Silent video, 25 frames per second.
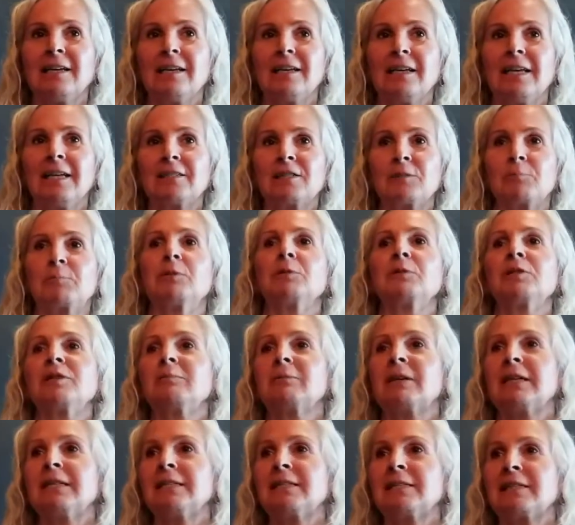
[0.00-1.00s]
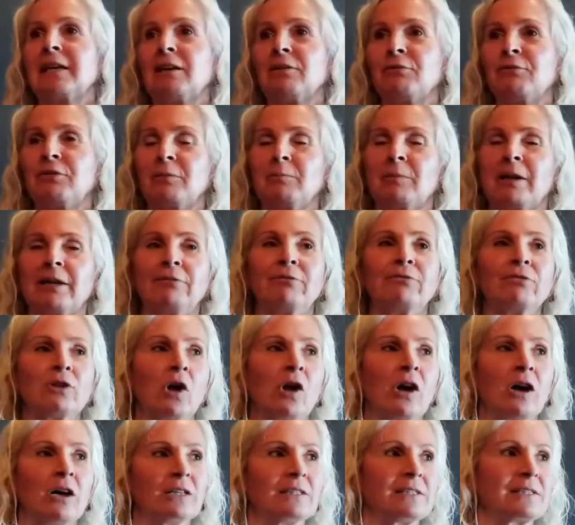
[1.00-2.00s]
exposing myself and my
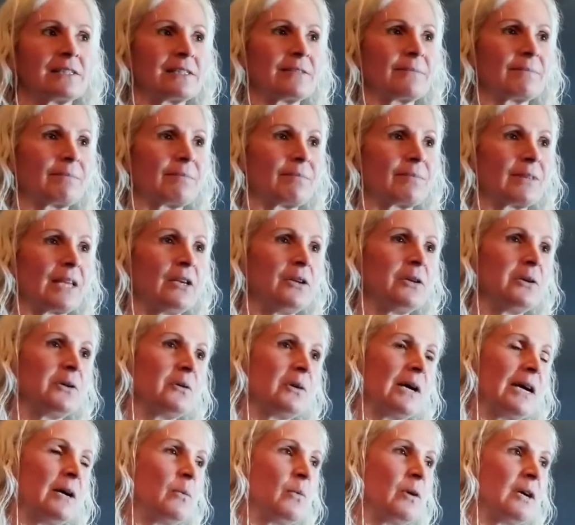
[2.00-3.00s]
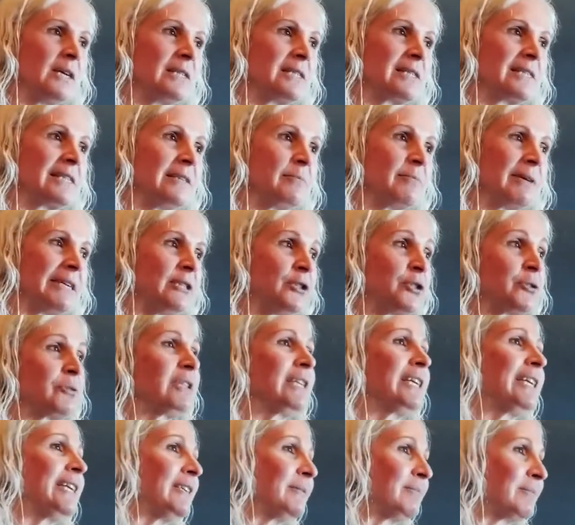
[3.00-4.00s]
flaws and who I was and my
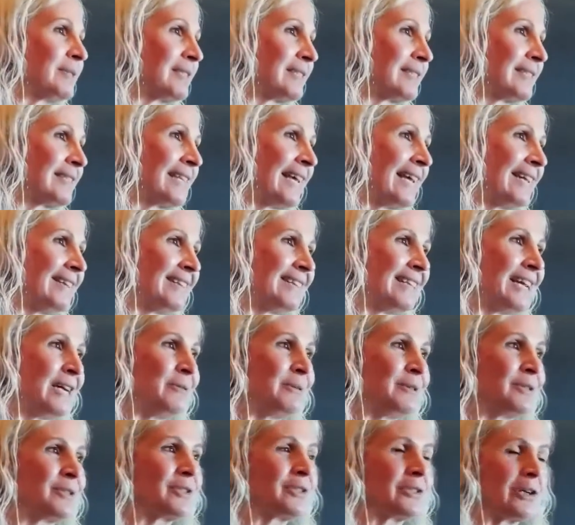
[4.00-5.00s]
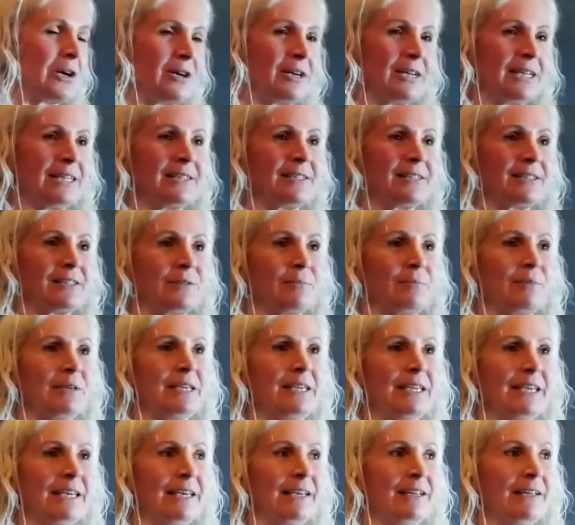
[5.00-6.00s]
dreams that I was starting to
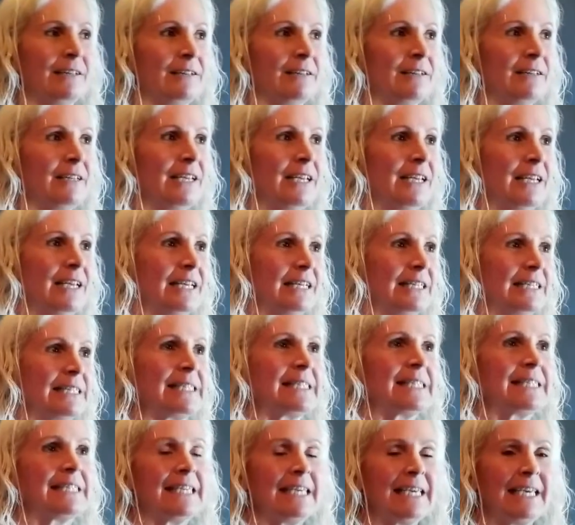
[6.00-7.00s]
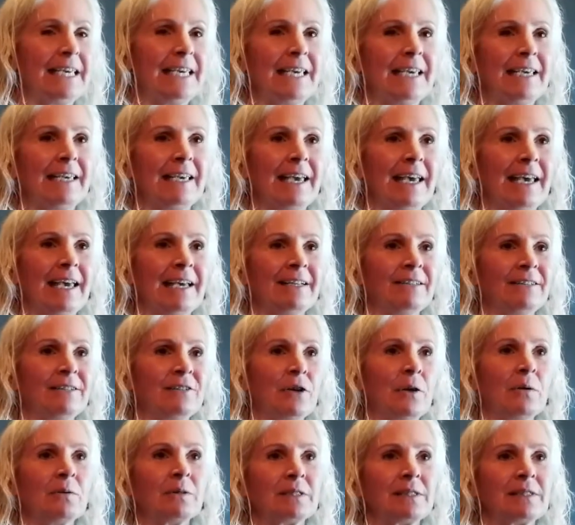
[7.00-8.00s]
begin seeing and
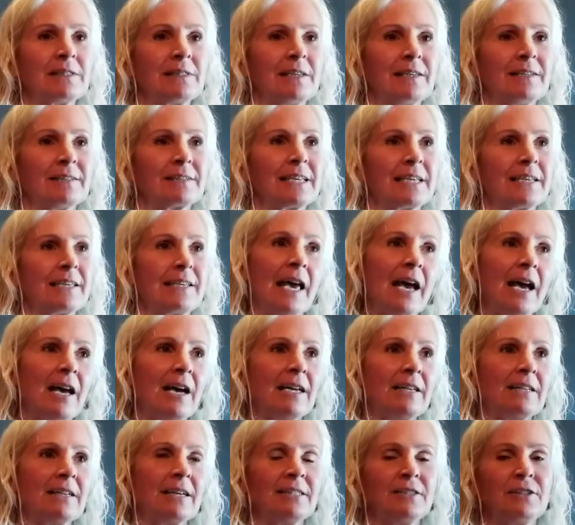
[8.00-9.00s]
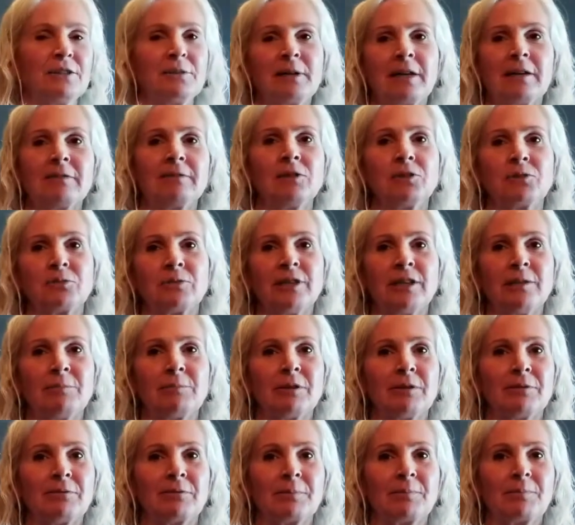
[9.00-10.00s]
noticing. It's like, yeah, I do have a dream
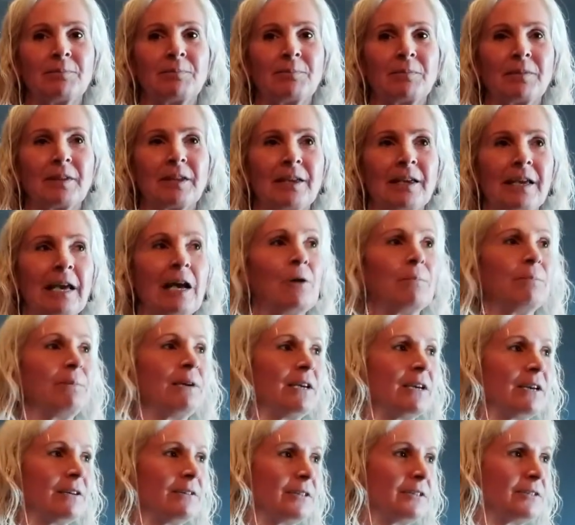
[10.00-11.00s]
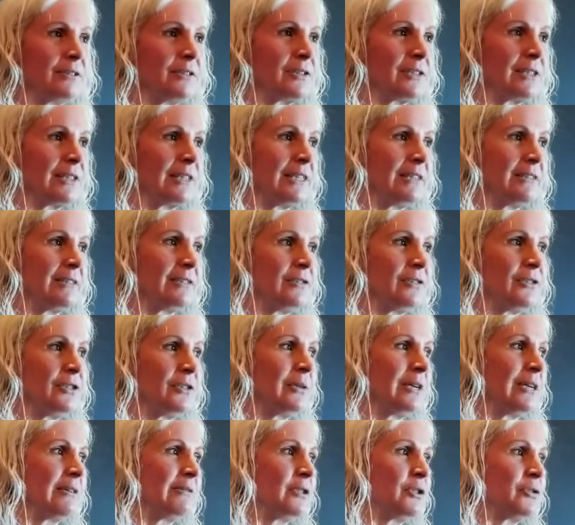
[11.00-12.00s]
of helping others, and I
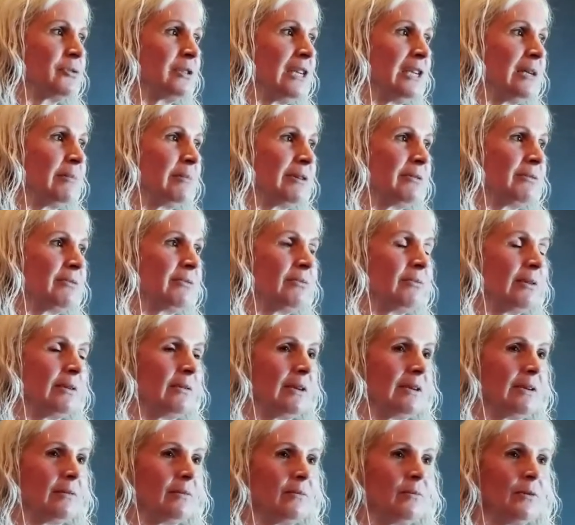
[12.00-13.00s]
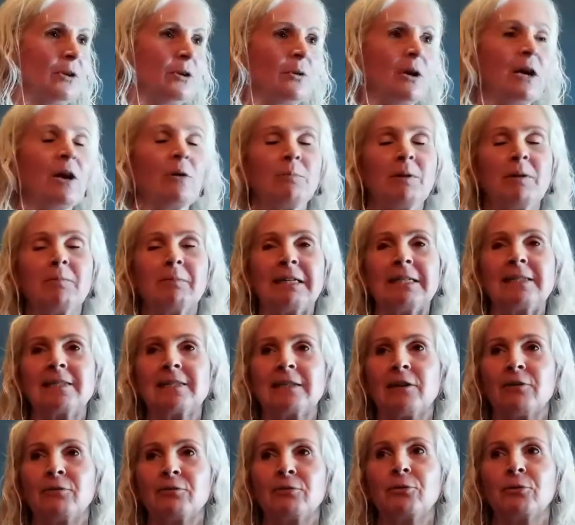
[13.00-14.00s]
do have a dream of helping
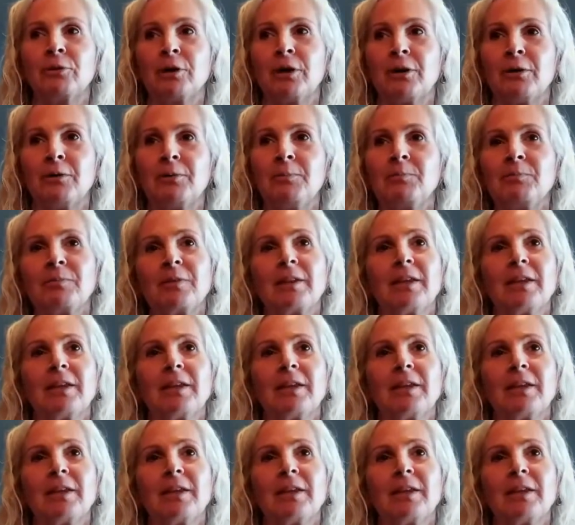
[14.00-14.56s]
myself grow.